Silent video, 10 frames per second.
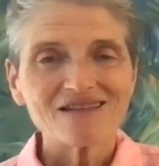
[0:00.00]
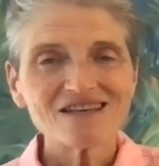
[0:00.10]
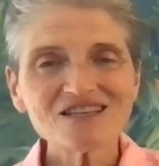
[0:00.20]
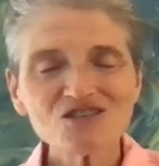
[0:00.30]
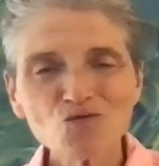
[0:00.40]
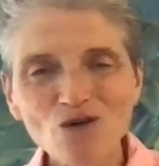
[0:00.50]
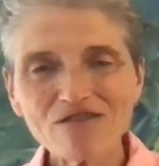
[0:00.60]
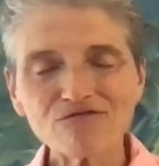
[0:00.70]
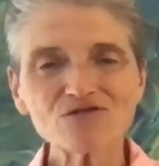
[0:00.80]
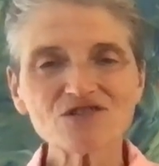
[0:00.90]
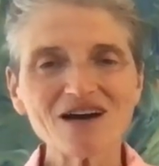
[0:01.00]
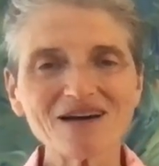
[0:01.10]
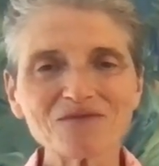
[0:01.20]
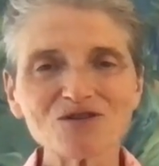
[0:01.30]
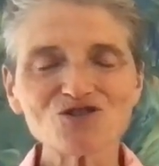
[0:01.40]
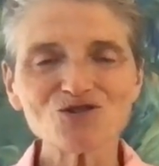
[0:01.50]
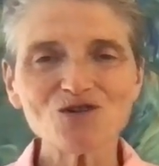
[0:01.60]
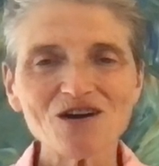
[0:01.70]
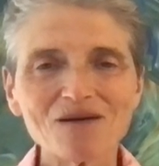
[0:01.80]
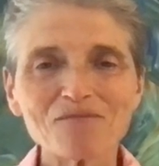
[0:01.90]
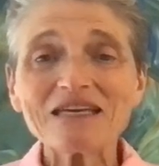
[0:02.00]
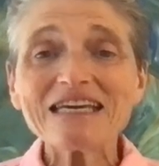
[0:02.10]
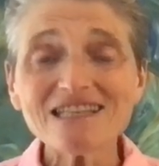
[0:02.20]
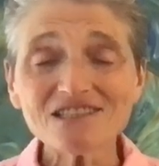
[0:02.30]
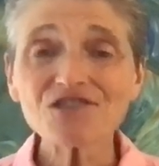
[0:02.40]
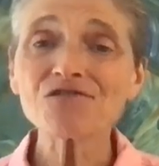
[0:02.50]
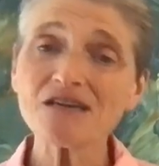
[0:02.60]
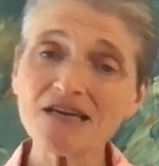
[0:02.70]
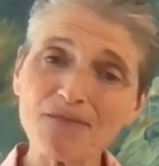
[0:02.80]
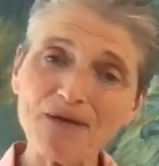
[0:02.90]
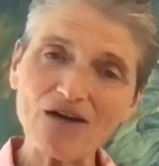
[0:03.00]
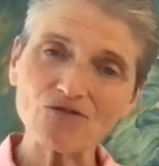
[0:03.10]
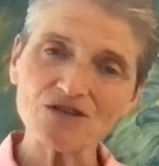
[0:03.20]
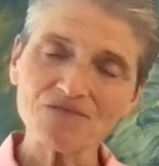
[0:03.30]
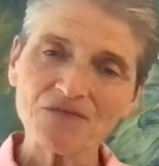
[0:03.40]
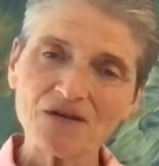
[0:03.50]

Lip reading: this is a wonderful time to begin to think about